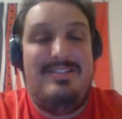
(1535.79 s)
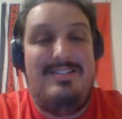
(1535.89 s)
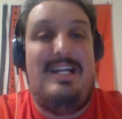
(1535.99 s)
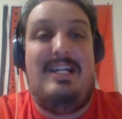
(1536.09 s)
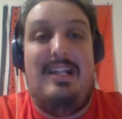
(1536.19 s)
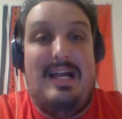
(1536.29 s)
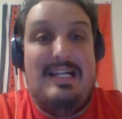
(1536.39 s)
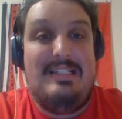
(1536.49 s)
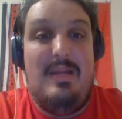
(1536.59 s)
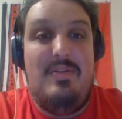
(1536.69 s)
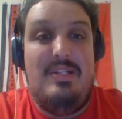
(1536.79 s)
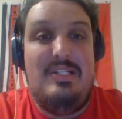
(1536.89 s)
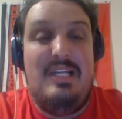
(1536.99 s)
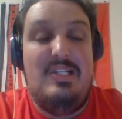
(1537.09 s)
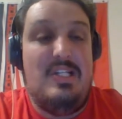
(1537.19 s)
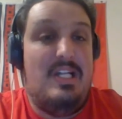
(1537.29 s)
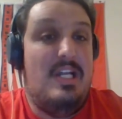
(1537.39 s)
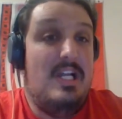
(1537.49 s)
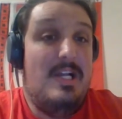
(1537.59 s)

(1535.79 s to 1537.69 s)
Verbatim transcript: second to last game of the season.